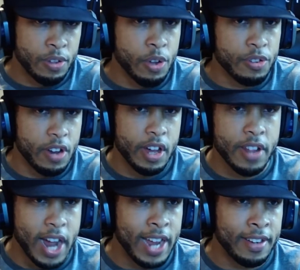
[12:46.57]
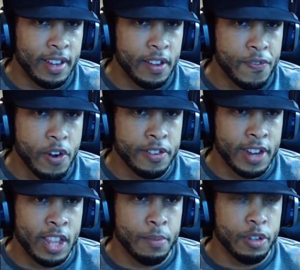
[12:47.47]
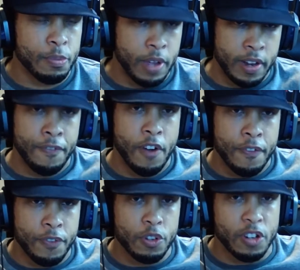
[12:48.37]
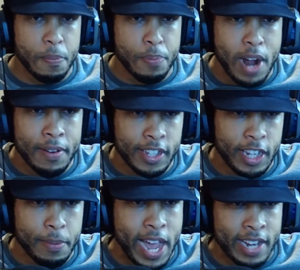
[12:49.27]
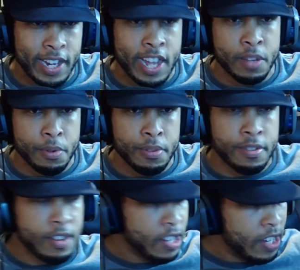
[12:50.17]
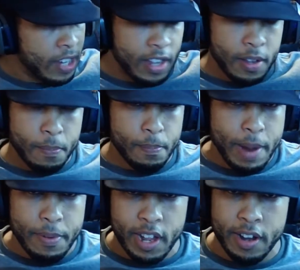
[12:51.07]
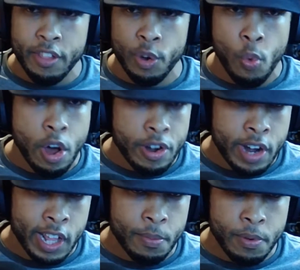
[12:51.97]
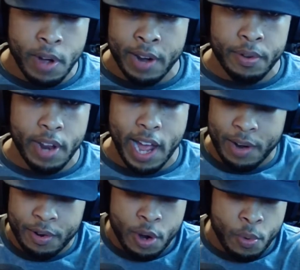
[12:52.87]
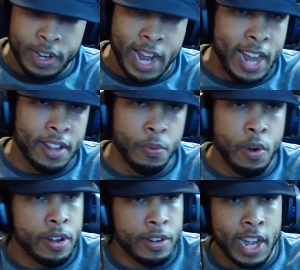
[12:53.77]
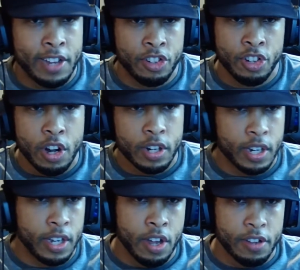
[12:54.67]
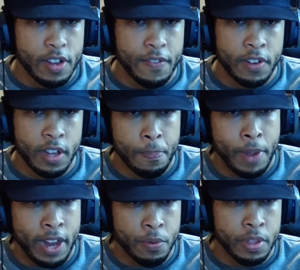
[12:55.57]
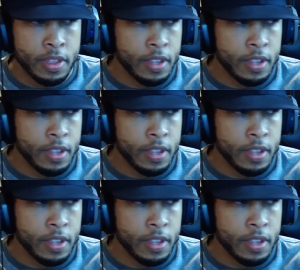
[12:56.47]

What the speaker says: Those are other ideas as far as animals, but in the far future they'll probably keep adding animals. Maybe another water animal. I don't know what to add in the water. You got the shark, and you also have a penguin.